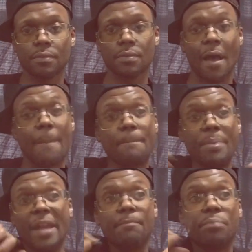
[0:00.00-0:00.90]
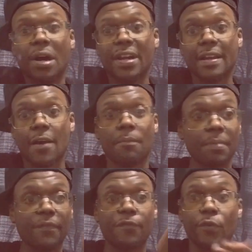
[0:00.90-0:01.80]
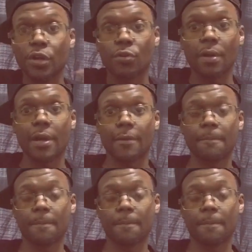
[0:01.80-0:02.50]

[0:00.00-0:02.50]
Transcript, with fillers: I've been bugging out before the gram.